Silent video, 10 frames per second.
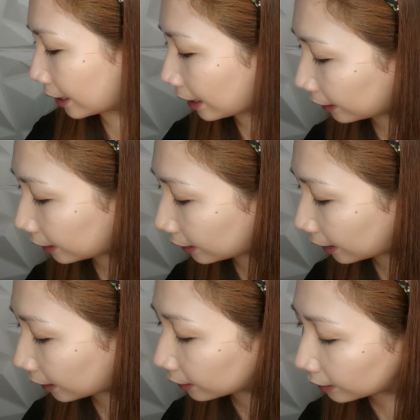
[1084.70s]
lagyan natin
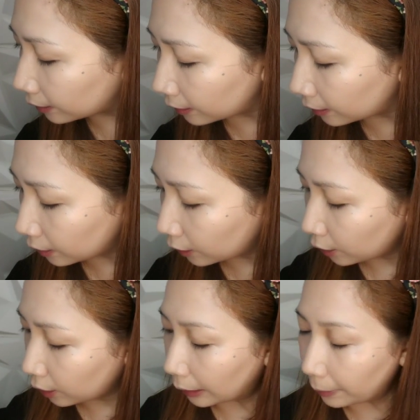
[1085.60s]
ng,
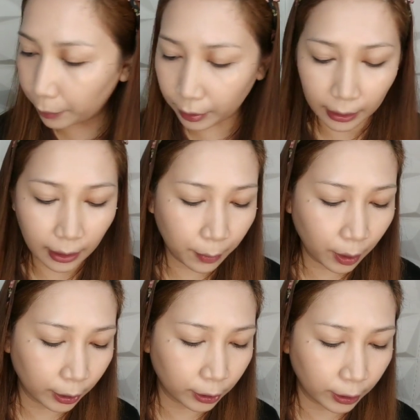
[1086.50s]
remember the lip
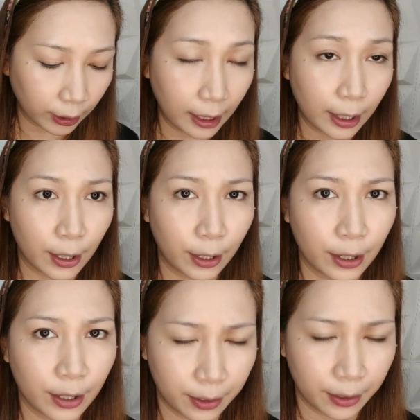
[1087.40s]
gloss
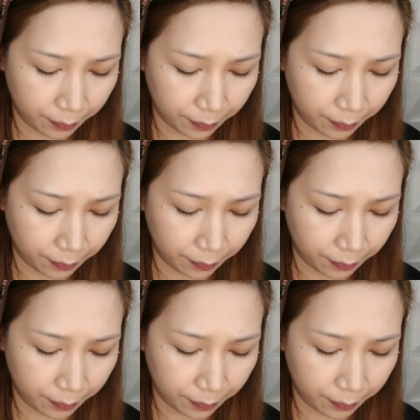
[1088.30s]
earlier,